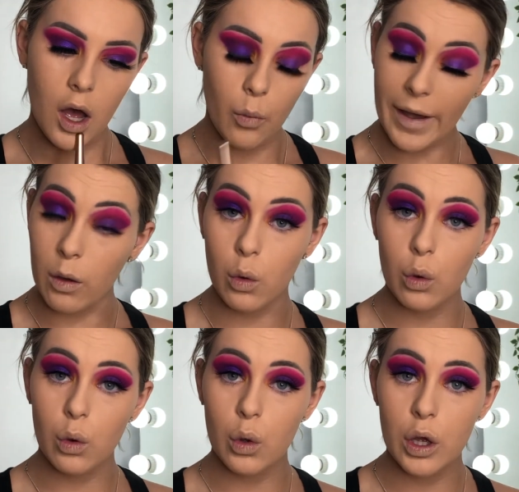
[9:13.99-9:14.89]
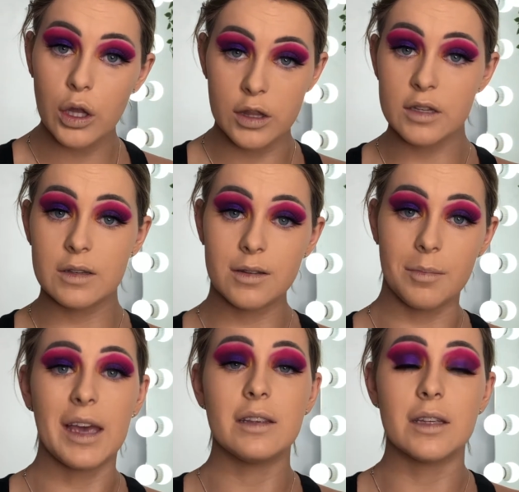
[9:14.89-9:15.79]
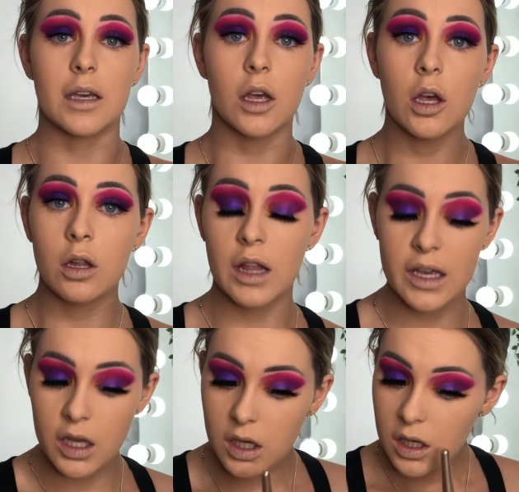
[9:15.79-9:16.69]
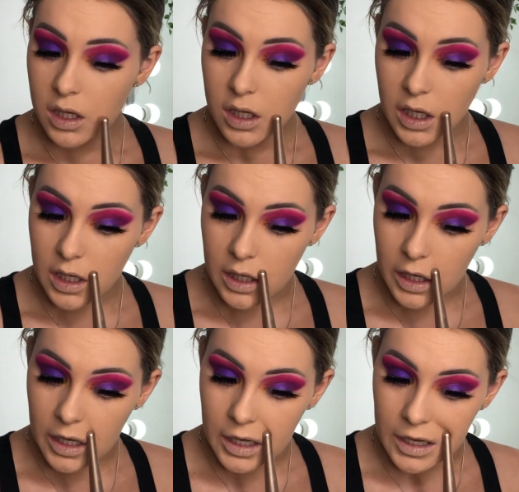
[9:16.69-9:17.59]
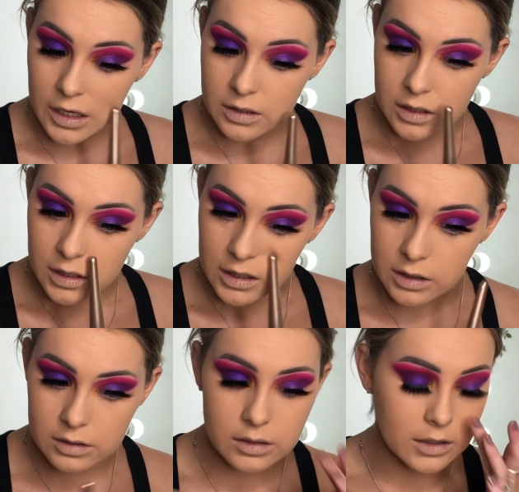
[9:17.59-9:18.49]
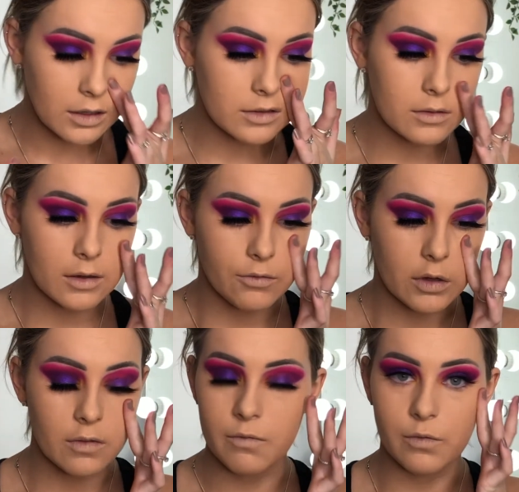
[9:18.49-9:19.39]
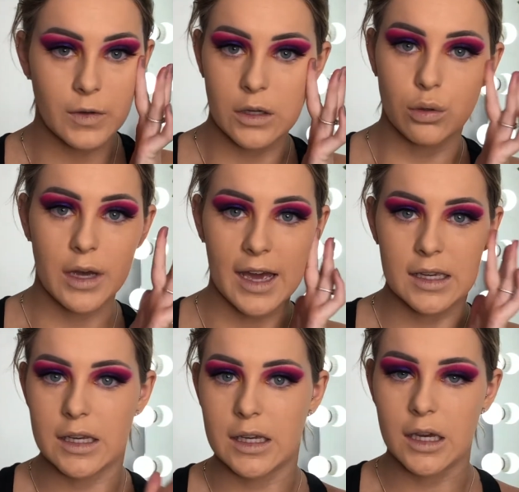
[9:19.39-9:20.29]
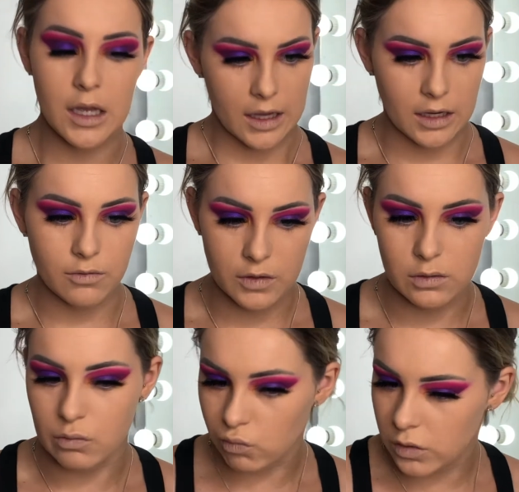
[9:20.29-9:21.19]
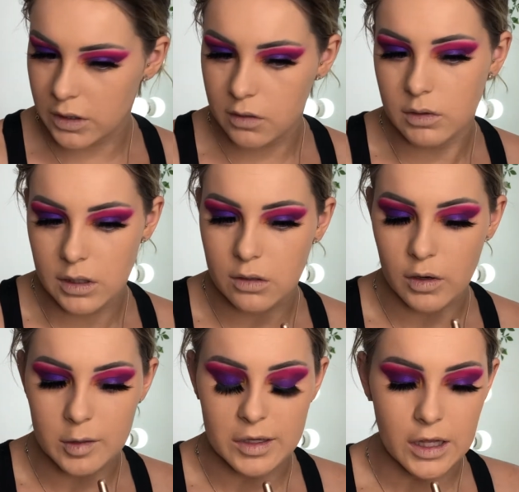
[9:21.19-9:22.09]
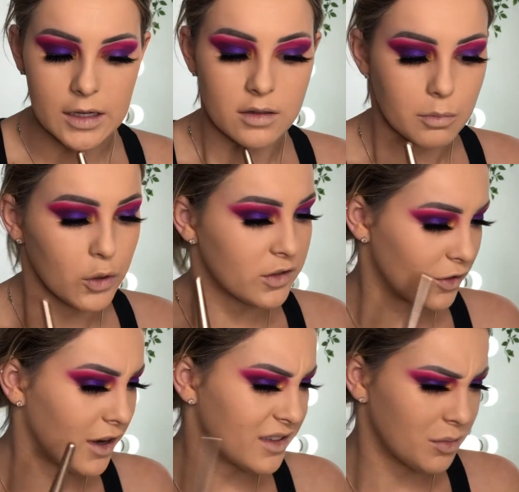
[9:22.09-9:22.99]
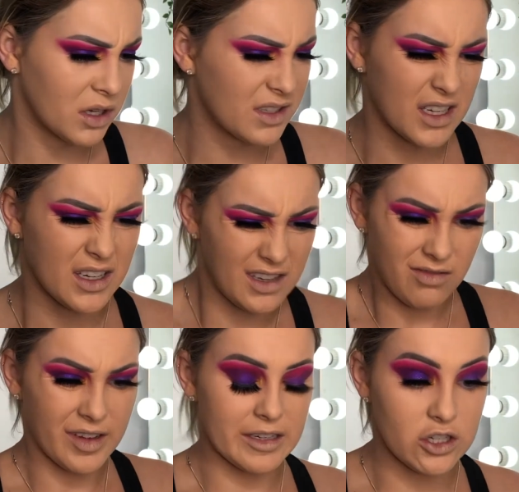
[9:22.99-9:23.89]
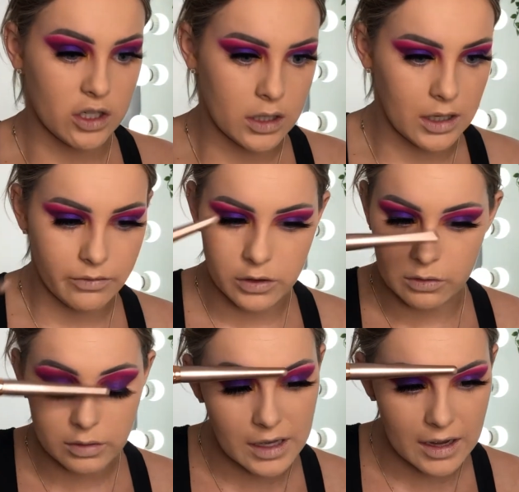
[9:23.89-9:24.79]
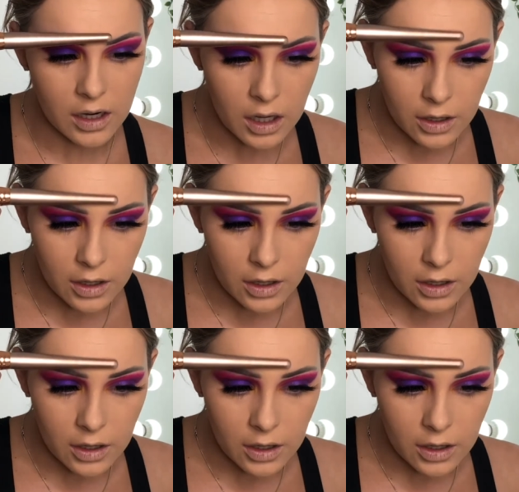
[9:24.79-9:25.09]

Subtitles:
Wow. This is amazing. Like it doesn't feel cakey. It feels really, really creamy, like it's moisturizing my skin. If foundation can even do that.